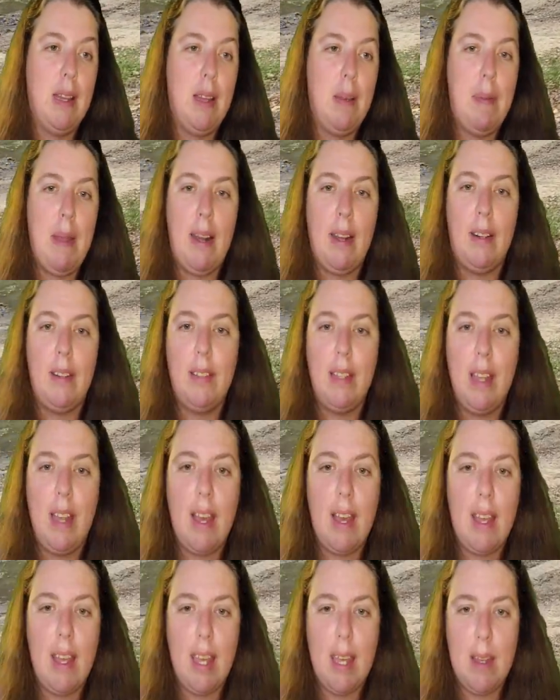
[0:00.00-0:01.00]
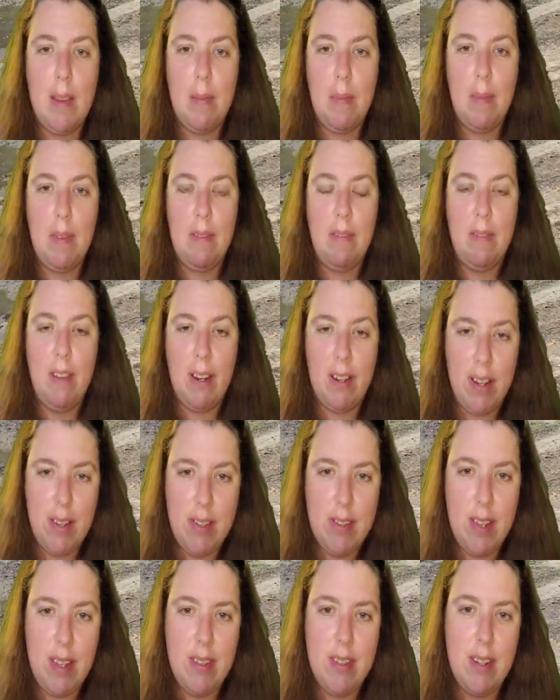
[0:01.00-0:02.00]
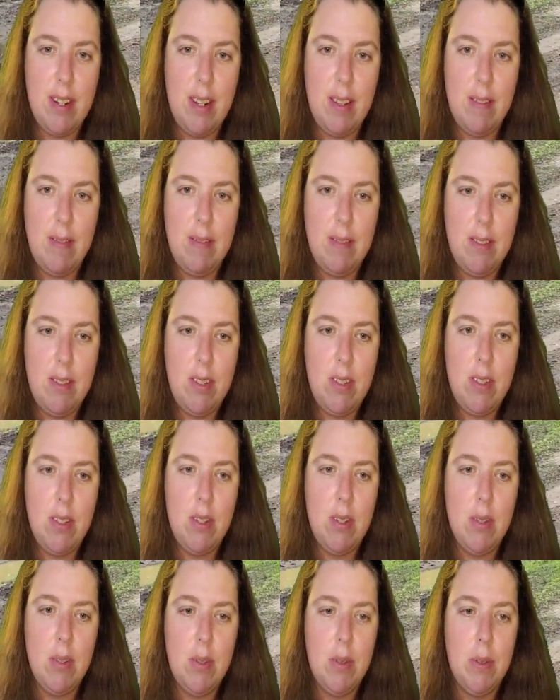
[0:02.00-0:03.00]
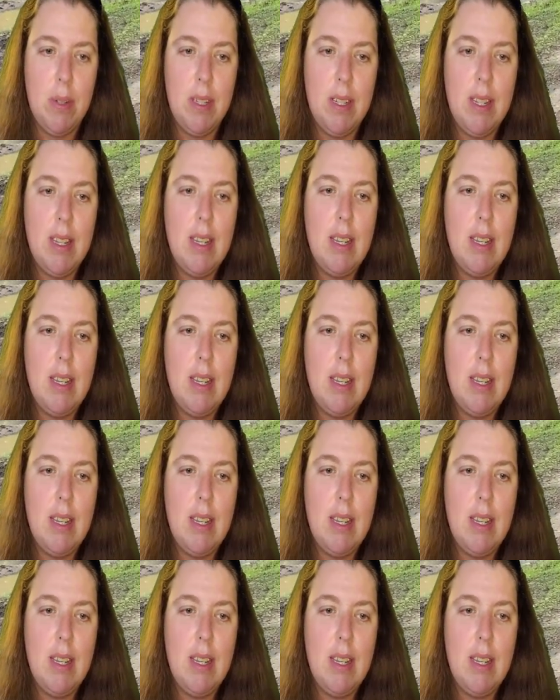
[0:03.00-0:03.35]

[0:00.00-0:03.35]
Apparently I am very sensitive to